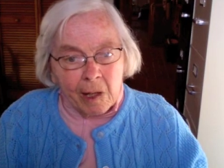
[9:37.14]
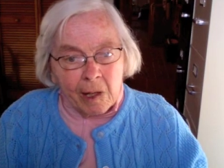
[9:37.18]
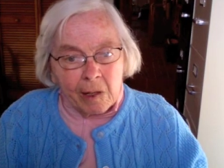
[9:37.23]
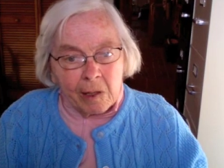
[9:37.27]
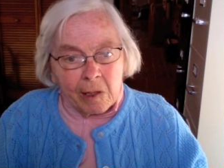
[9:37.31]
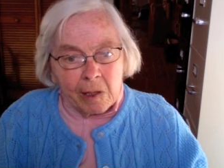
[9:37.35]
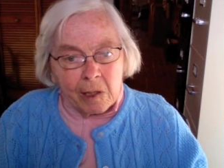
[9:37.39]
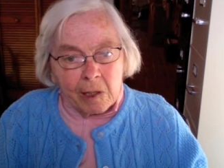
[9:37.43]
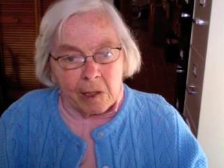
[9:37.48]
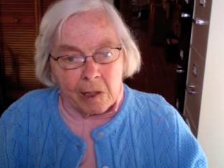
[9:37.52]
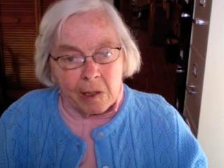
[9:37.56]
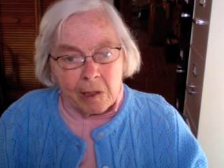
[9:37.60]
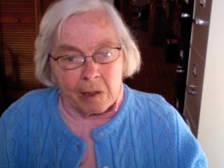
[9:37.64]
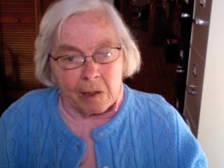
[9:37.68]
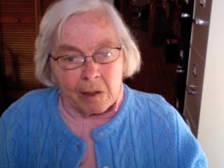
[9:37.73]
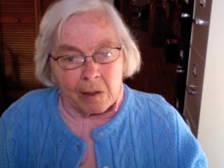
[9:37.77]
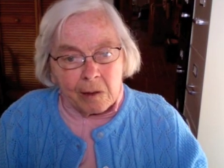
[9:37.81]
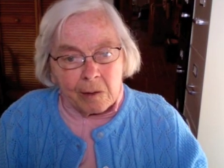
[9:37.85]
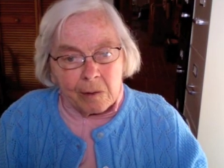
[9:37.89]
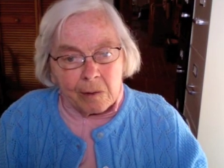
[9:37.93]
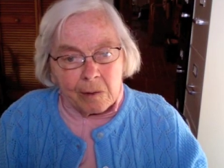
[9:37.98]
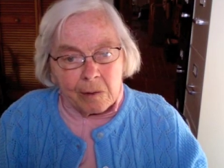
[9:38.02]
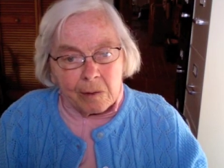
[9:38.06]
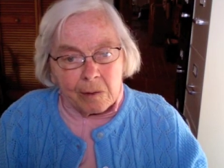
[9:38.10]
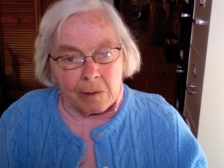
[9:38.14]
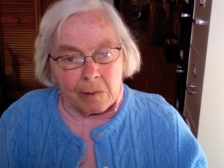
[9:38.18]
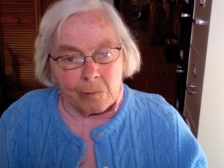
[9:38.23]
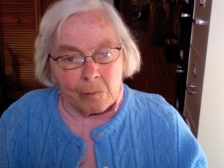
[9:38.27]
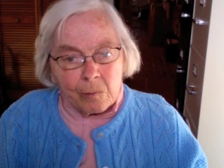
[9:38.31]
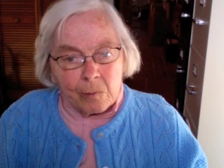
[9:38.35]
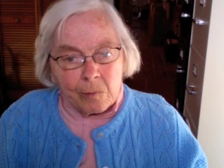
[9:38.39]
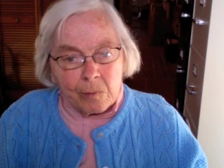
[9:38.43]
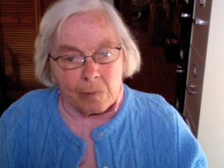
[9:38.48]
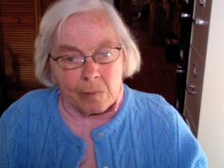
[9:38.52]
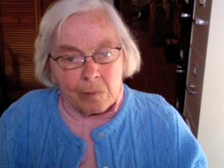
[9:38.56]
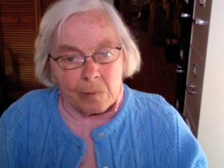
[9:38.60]
And he
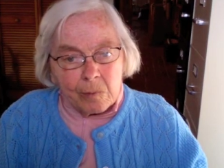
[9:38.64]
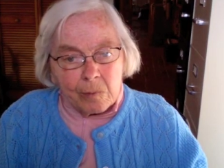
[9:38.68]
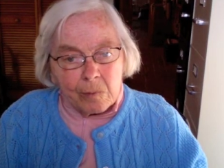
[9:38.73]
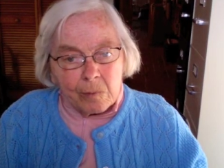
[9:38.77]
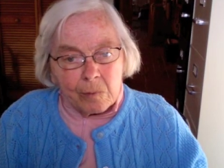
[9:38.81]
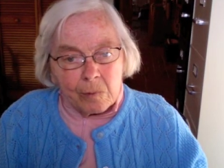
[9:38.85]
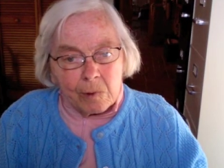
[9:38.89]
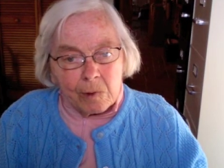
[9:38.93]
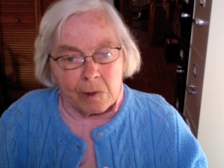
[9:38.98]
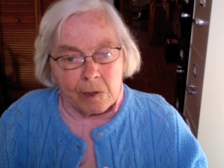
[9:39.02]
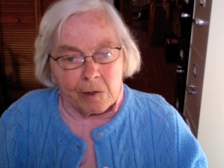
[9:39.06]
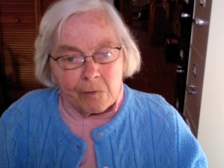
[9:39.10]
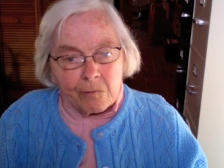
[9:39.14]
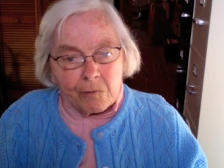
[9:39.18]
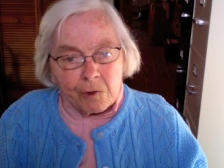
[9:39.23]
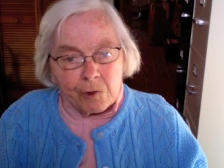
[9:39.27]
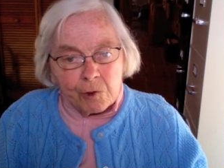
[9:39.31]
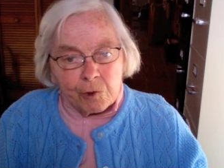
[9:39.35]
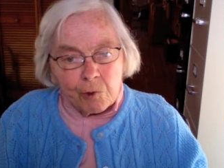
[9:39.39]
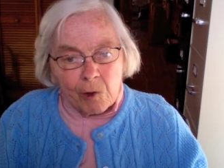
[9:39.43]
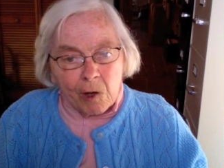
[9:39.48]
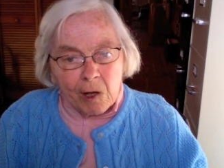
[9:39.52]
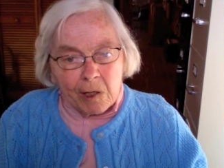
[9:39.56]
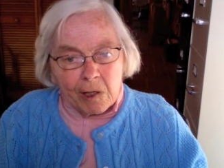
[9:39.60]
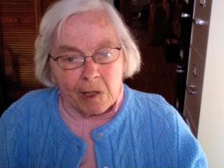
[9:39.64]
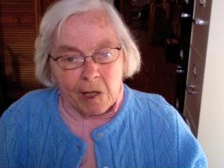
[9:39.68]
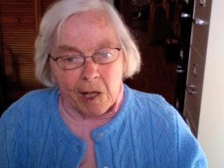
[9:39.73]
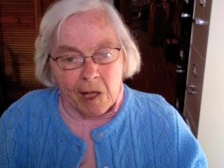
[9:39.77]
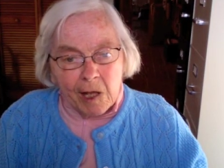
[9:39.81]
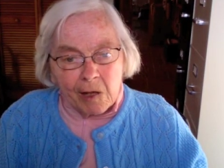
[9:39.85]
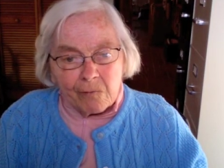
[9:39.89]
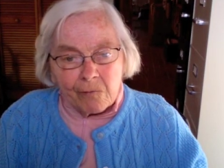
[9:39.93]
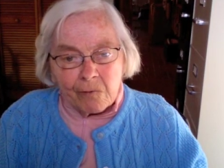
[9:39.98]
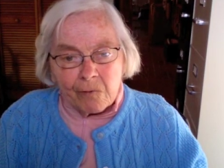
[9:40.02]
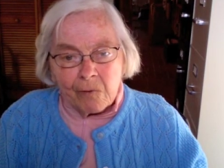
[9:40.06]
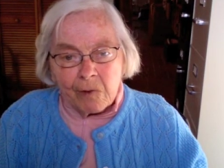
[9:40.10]
even tried to
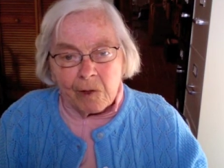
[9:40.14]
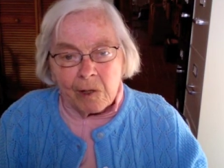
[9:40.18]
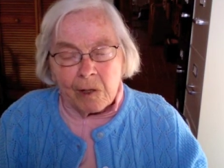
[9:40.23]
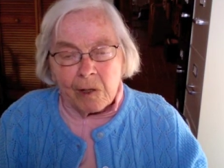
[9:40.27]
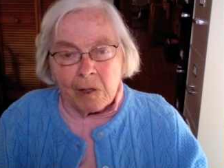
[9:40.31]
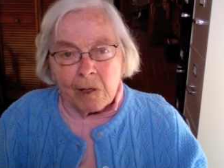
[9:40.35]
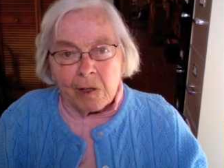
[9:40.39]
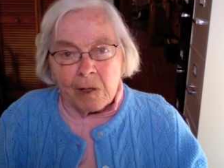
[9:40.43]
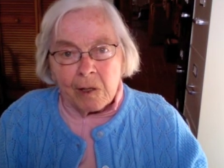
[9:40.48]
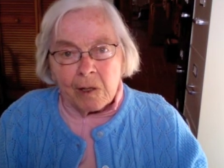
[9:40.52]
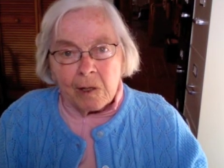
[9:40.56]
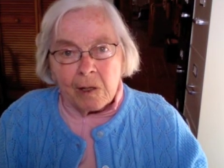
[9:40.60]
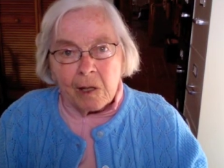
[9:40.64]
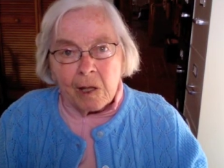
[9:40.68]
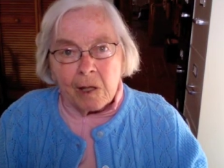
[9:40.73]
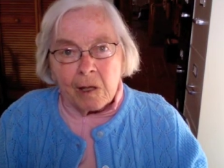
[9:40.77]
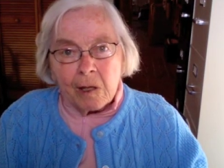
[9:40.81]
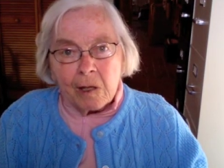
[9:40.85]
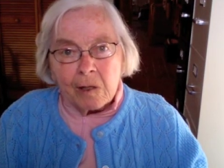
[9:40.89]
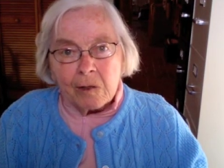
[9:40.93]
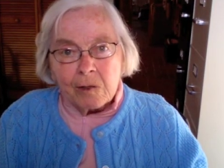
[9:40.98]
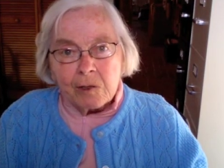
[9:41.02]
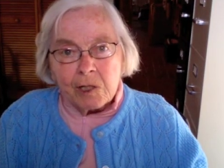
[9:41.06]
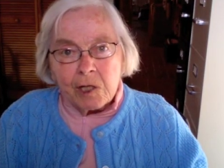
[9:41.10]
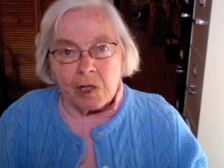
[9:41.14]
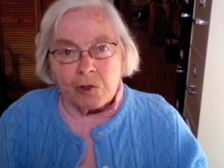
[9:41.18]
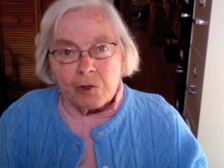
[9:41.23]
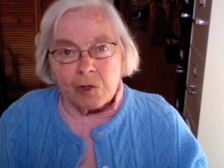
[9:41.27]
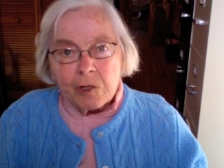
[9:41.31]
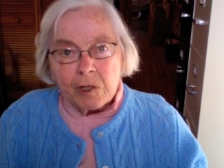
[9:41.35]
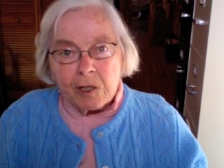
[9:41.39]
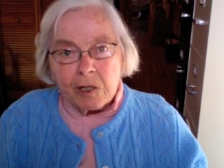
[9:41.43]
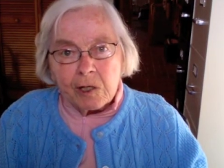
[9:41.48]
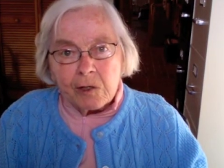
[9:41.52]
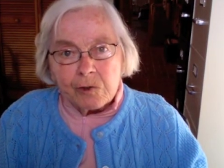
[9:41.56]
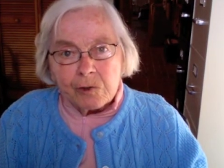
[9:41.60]
have a
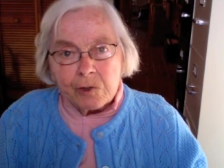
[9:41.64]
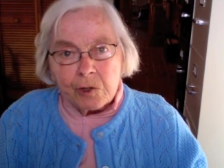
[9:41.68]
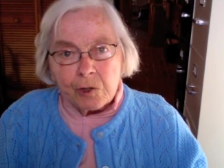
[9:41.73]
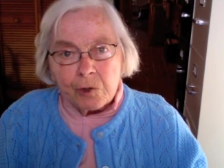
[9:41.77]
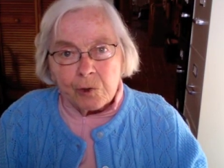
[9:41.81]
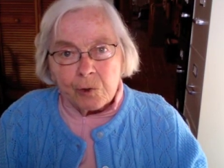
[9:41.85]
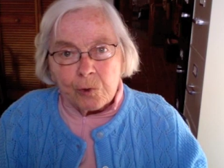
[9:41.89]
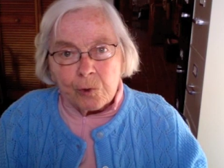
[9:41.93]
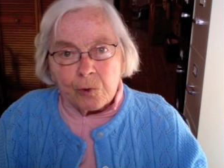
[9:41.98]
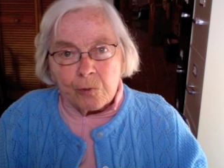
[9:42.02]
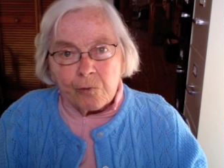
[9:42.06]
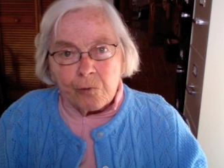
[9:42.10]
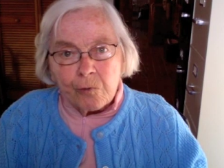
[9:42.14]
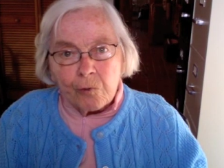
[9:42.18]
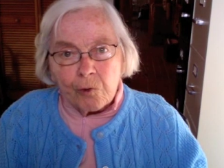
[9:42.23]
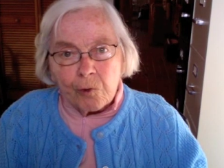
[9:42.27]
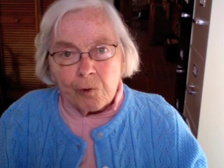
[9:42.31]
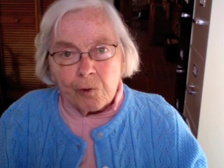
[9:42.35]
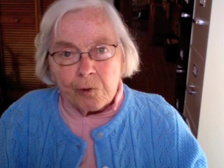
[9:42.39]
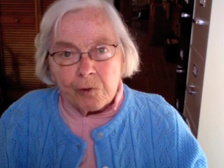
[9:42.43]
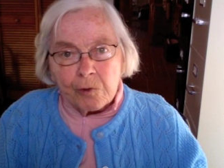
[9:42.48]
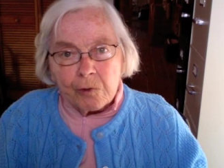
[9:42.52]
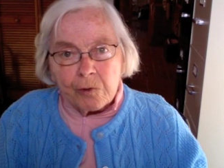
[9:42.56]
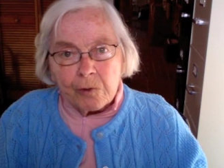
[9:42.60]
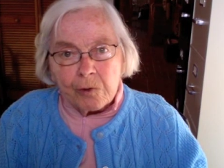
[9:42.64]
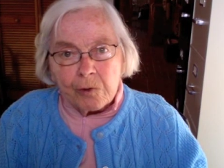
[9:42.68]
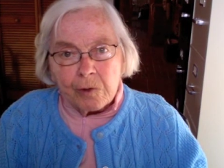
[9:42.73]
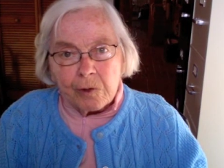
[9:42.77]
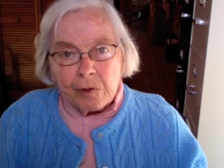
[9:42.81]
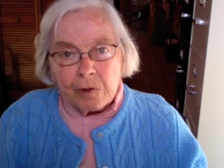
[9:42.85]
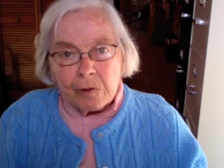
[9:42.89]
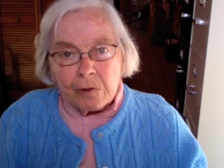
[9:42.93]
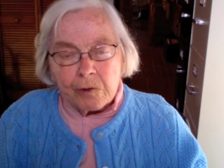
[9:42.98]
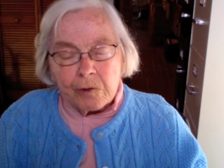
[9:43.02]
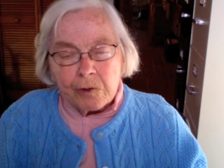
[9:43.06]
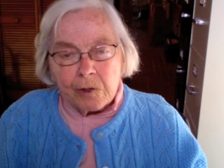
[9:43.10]
teaching institute for
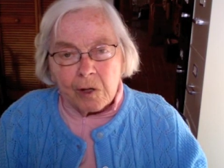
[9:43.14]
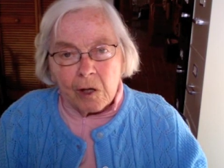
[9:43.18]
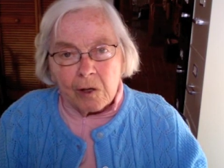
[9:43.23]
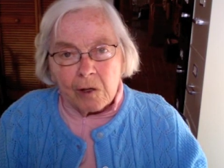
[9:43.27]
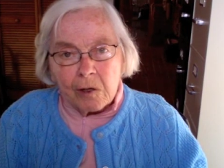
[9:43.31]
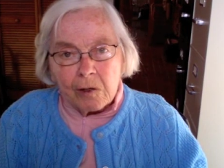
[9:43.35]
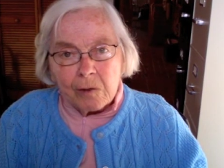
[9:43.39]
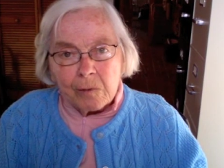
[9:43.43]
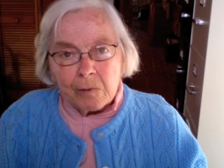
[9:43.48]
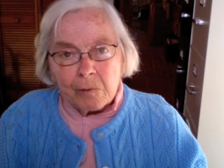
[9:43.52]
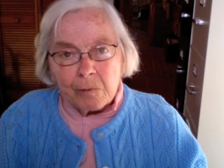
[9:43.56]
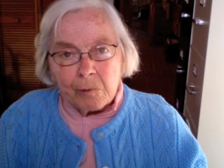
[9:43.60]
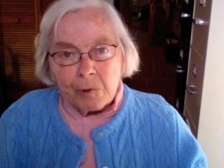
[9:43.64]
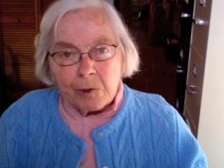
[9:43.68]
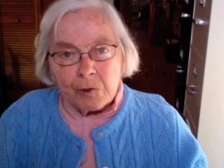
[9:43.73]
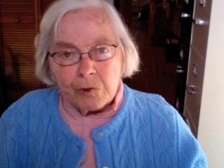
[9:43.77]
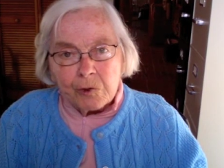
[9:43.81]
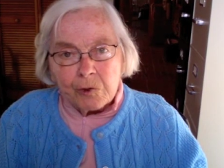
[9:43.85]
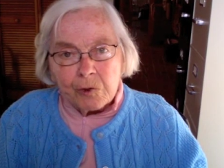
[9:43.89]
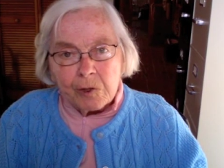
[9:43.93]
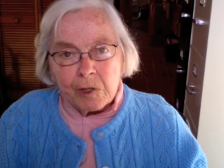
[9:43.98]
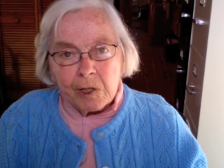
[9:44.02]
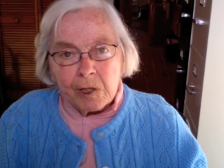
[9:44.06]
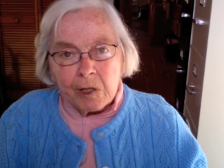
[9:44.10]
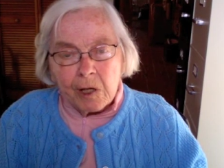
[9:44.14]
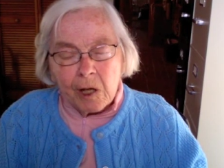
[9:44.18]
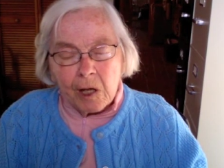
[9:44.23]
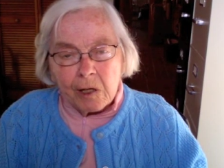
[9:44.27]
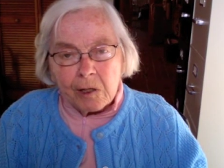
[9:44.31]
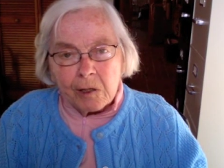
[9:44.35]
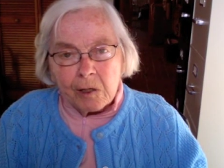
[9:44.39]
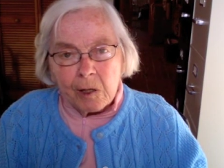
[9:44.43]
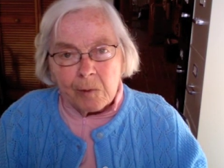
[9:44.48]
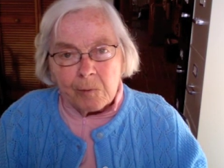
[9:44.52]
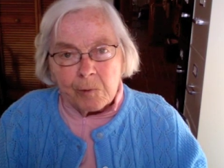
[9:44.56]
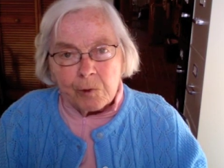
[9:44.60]
the Sangha, which did
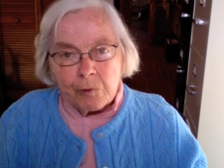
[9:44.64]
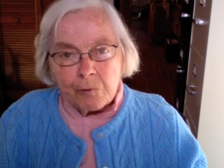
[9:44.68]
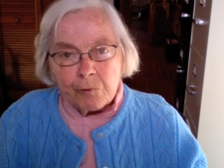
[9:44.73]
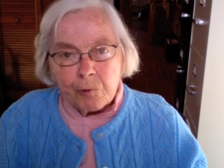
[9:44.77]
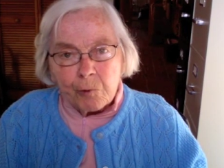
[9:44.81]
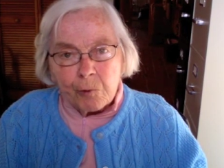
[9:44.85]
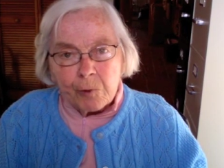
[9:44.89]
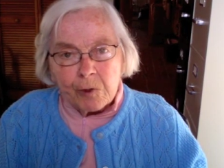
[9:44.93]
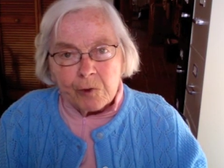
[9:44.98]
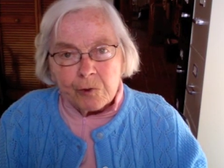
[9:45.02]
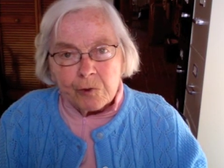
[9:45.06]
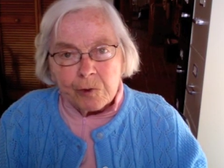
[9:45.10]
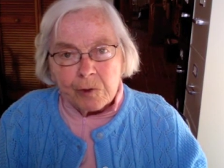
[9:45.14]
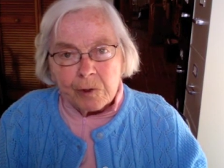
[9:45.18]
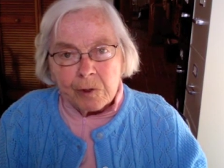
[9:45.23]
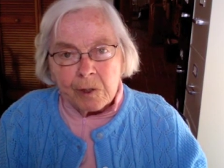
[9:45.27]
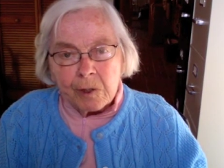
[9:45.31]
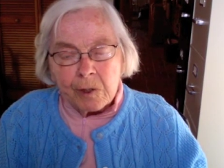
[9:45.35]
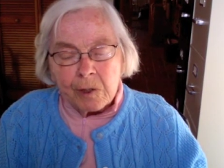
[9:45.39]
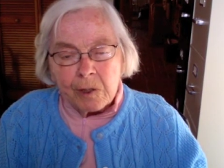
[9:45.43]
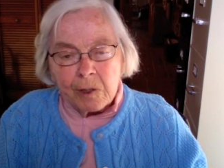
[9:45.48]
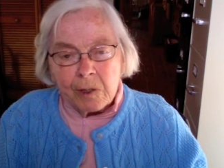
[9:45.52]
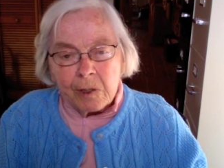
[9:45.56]
not come to fruition.